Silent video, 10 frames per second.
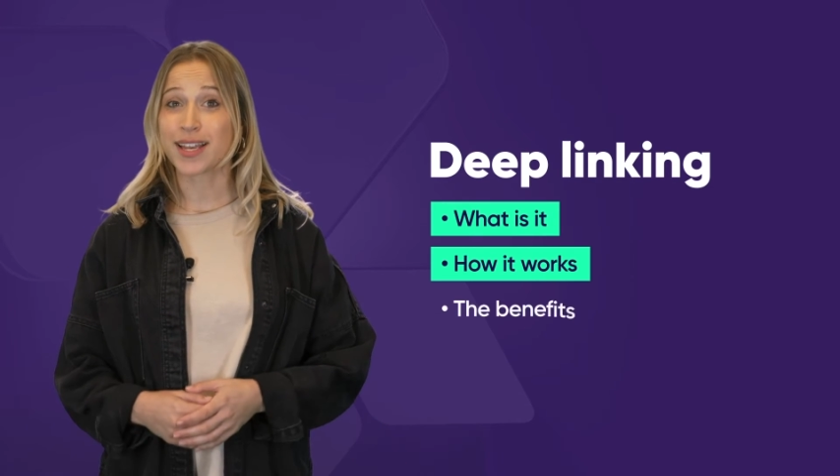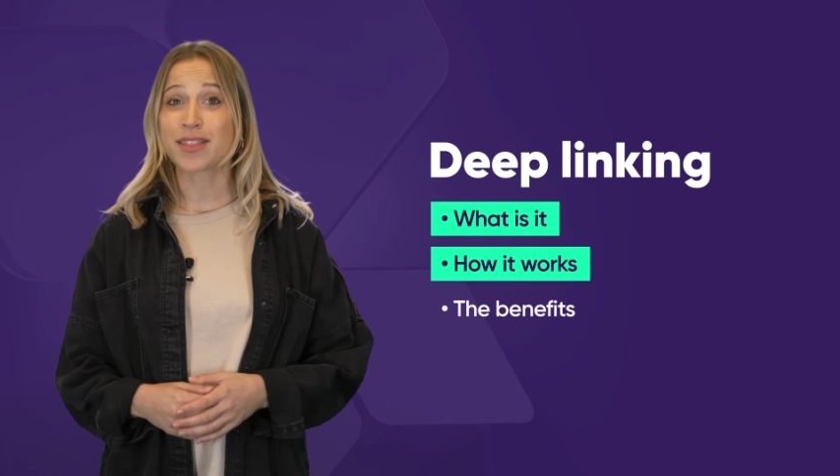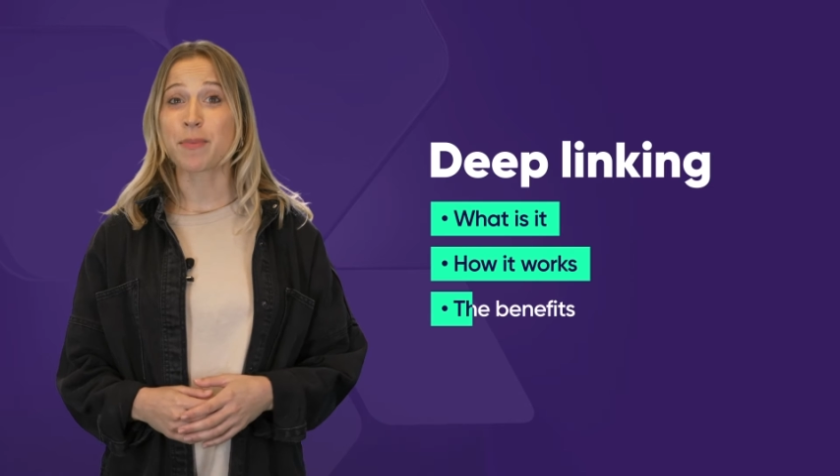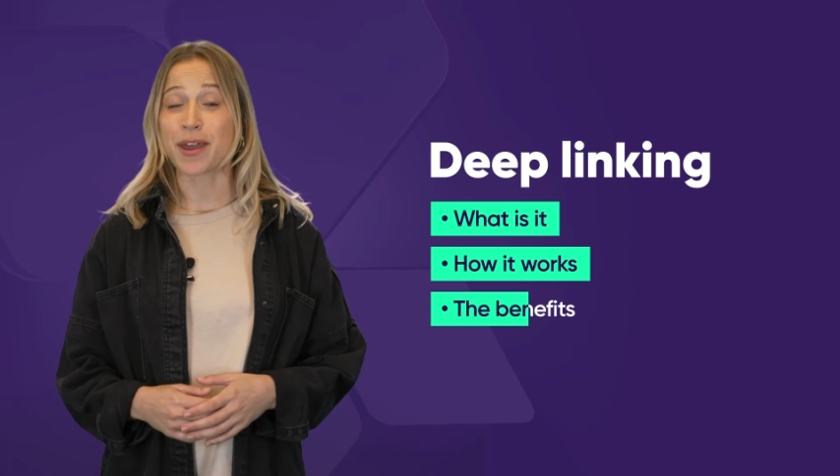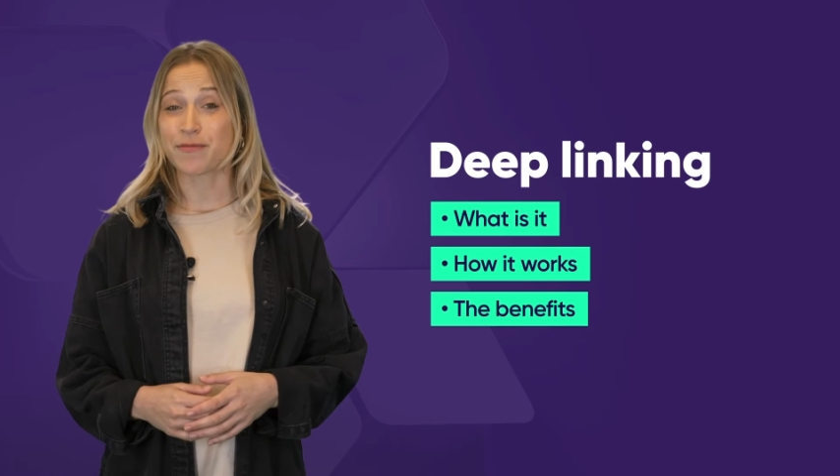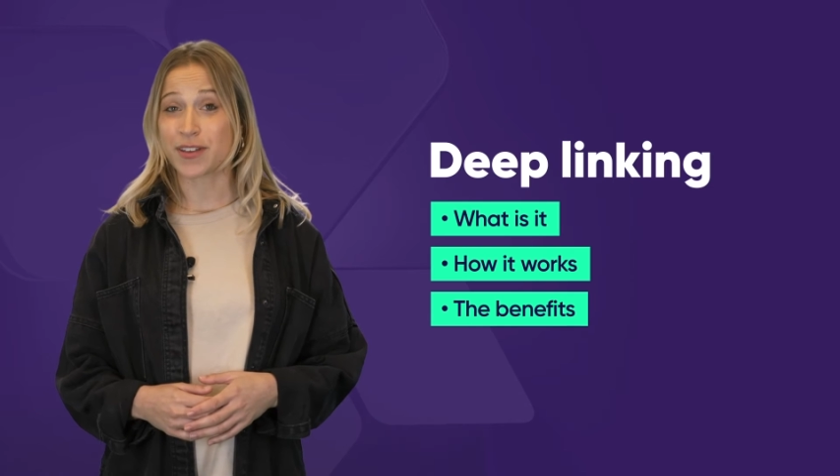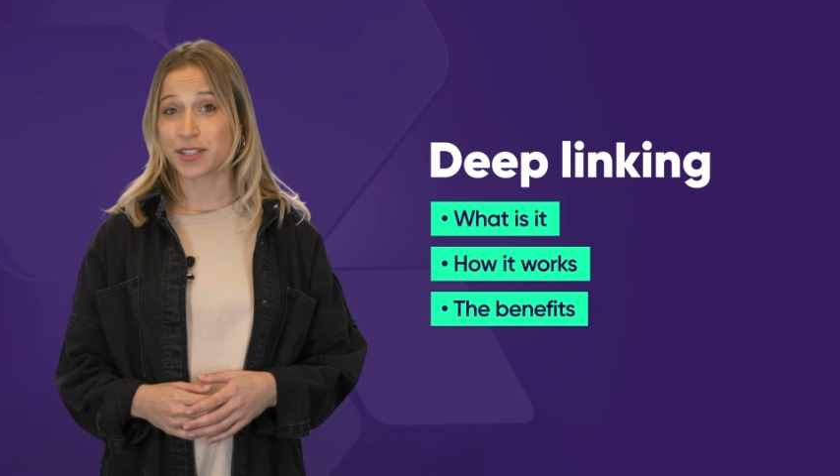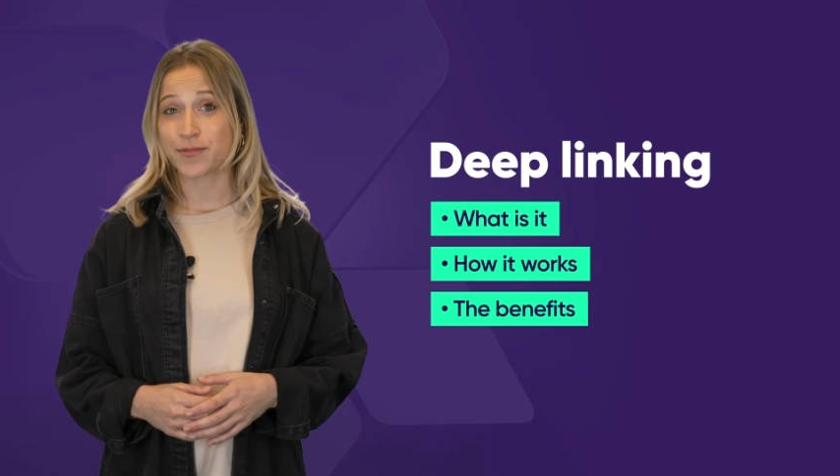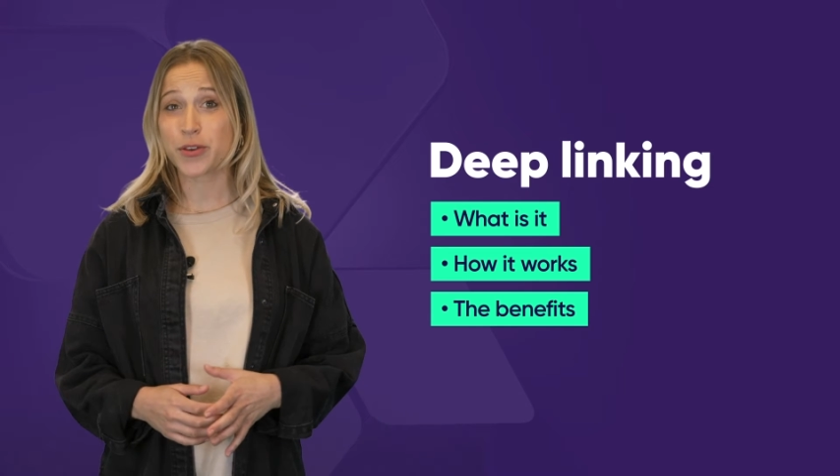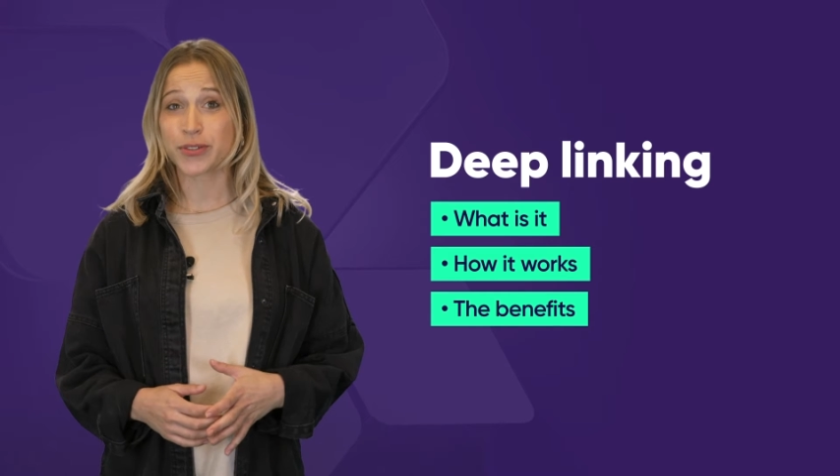and the benefits
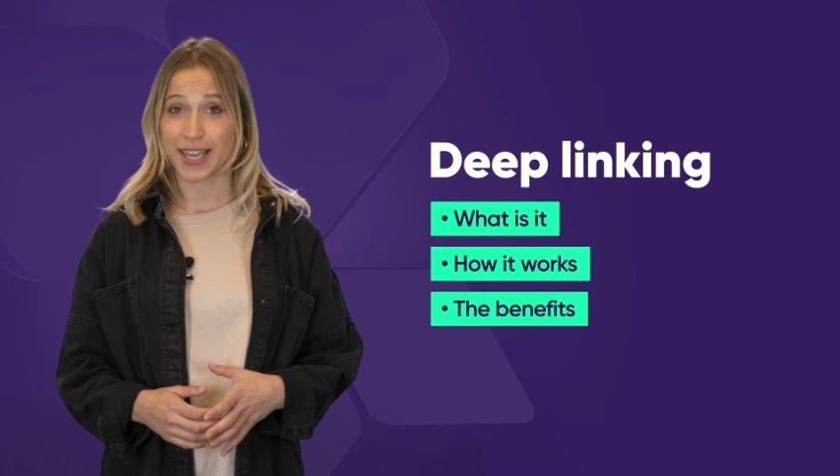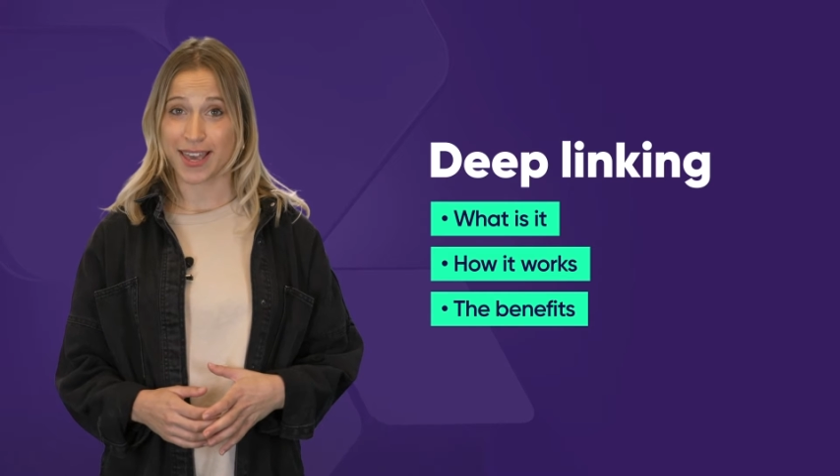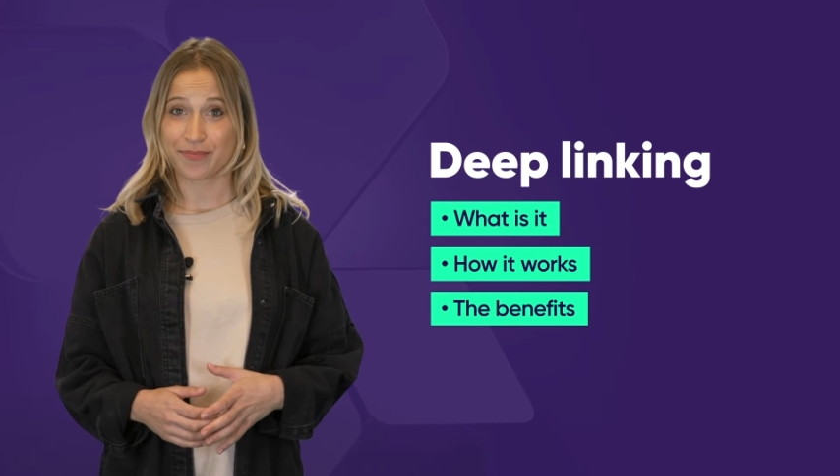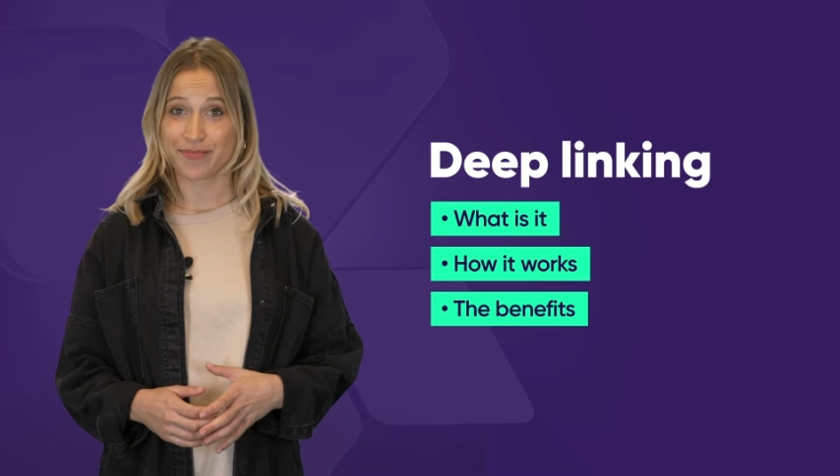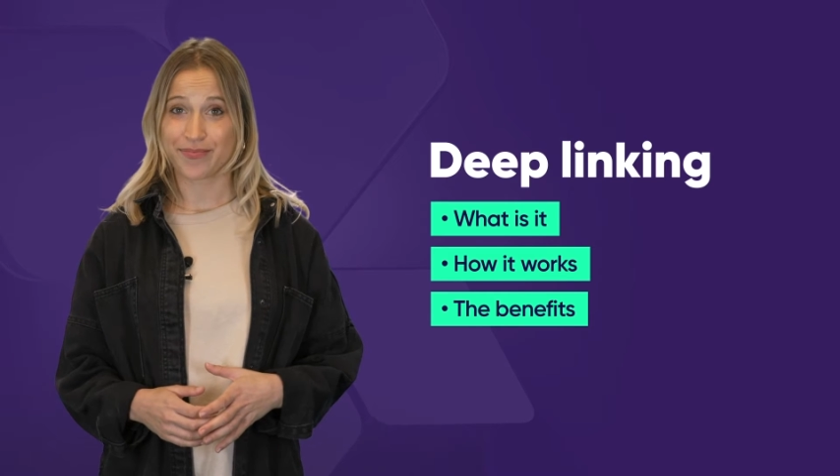of using it.